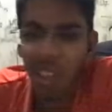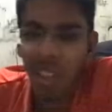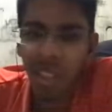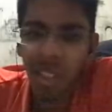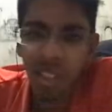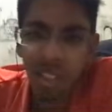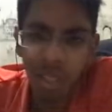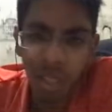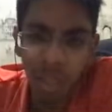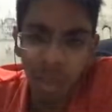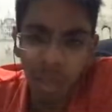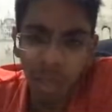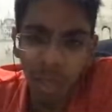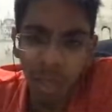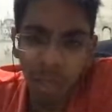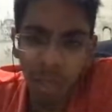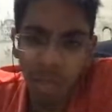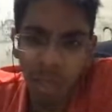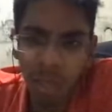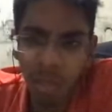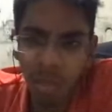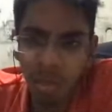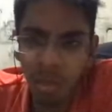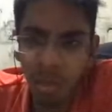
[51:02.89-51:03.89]
So many
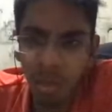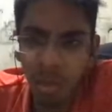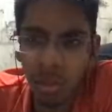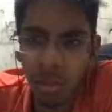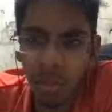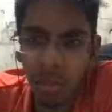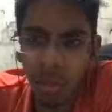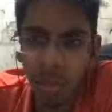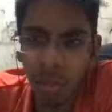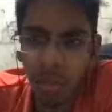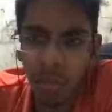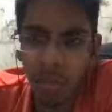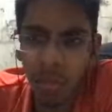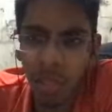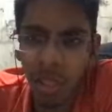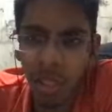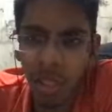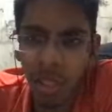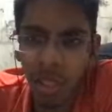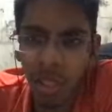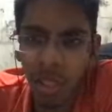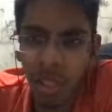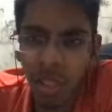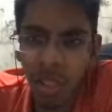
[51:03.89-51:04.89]
missed moves by
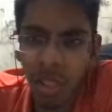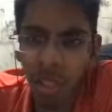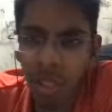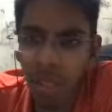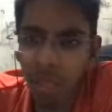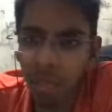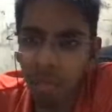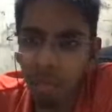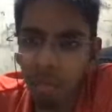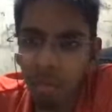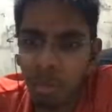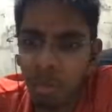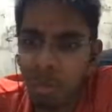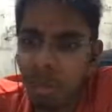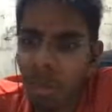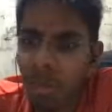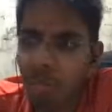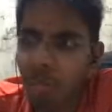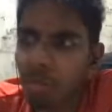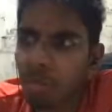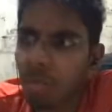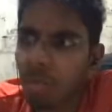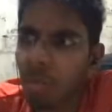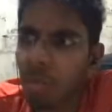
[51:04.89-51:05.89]
me and
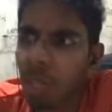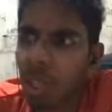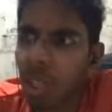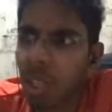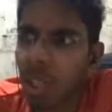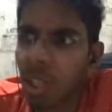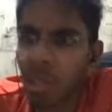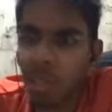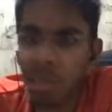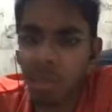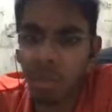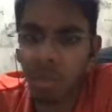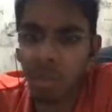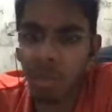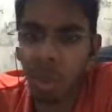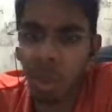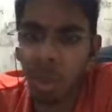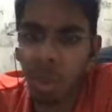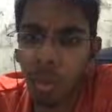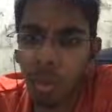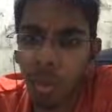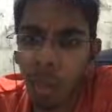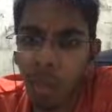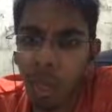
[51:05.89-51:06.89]
many more
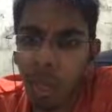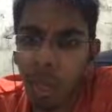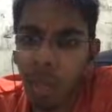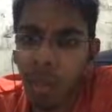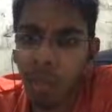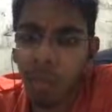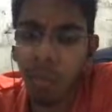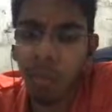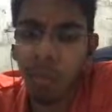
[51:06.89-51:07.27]
by him.